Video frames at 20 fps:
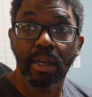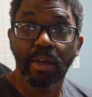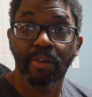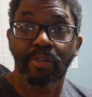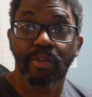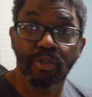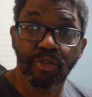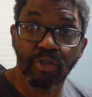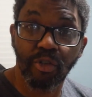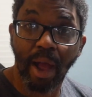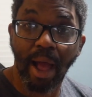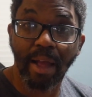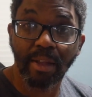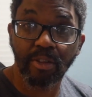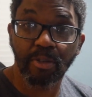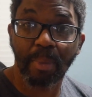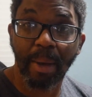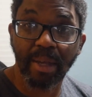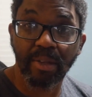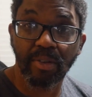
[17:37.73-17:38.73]
If you tried
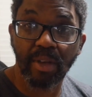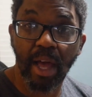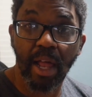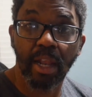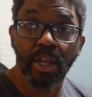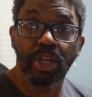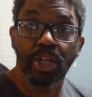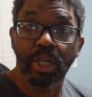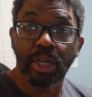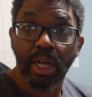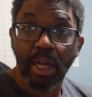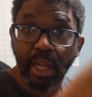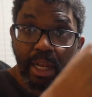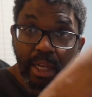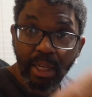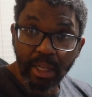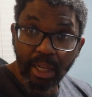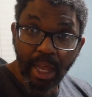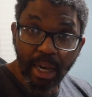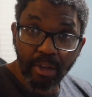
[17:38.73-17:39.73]
Spiceology,
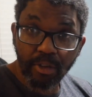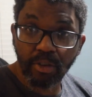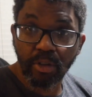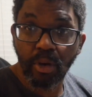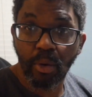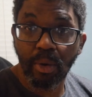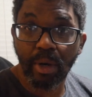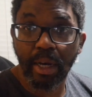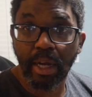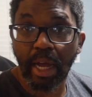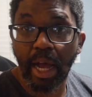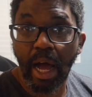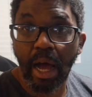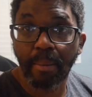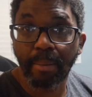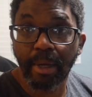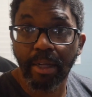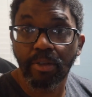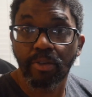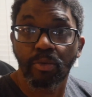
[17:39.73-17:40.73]
let us know in the
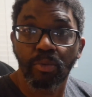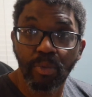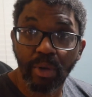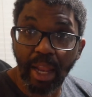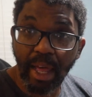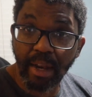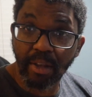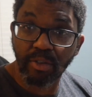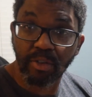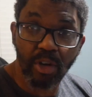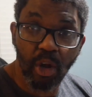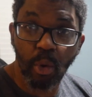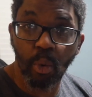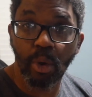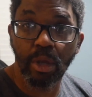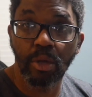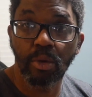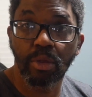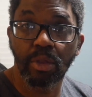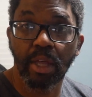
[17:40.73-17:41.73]
comments. Let us know
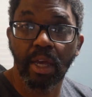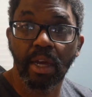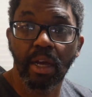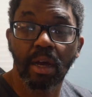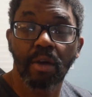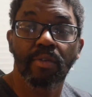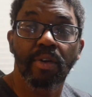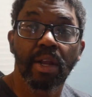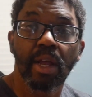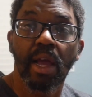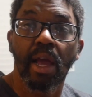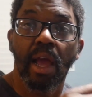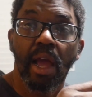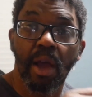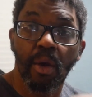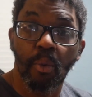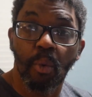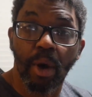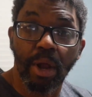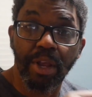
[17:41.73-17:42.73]
what you think of it
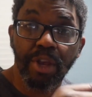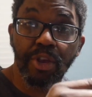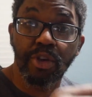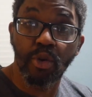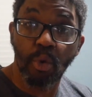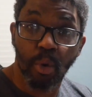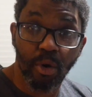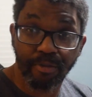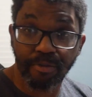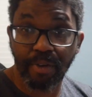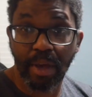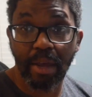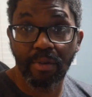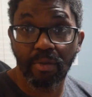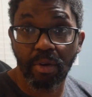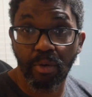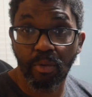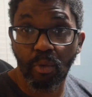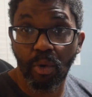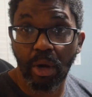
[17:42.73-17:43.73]
and what your
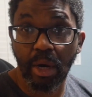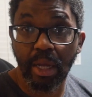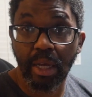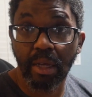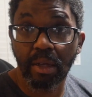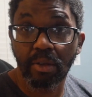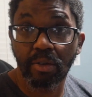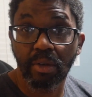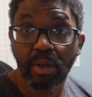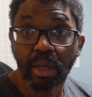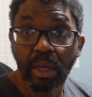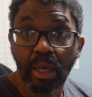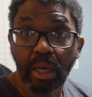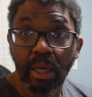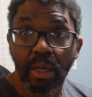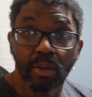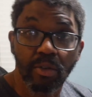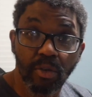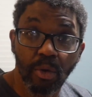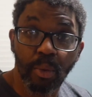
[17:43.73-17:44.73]
favorite one is,
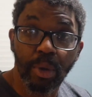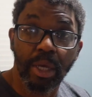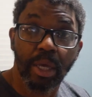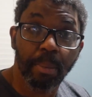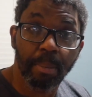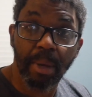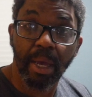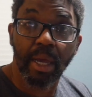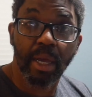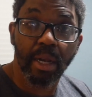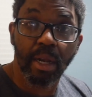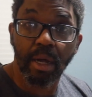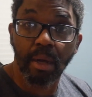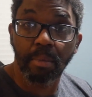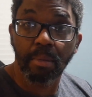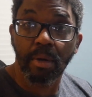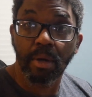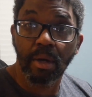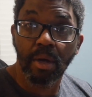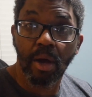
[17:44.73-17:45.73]
so we can pick it up.
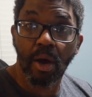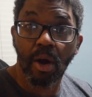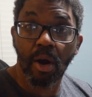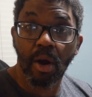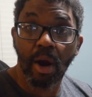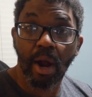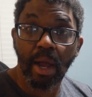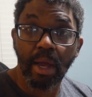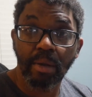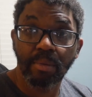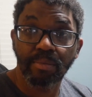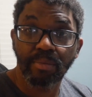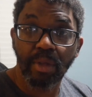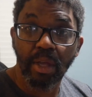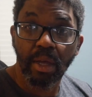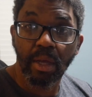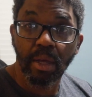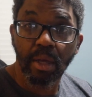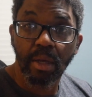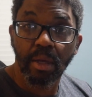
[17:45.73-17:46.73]
All right?
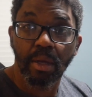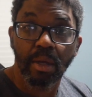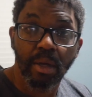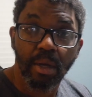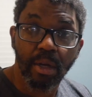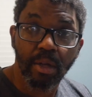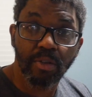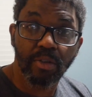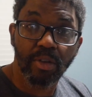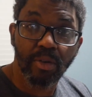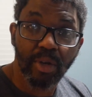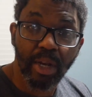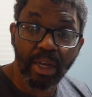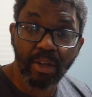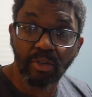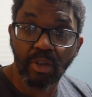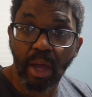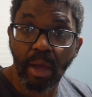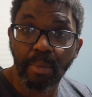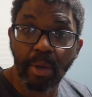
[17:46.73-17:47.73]
Until
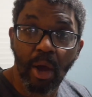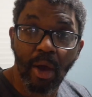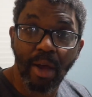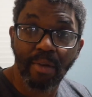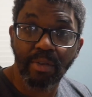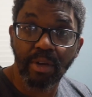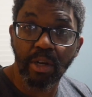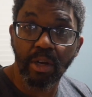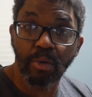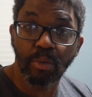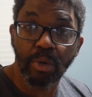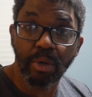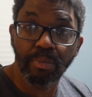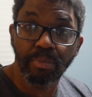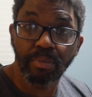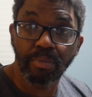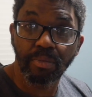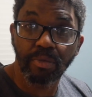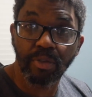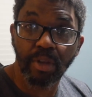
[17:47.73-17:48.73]
next time, y'all have a good one.
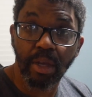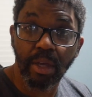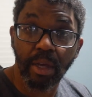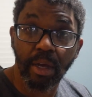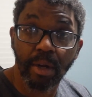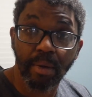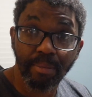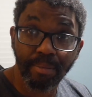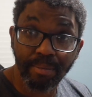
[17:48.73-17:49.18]
Take care.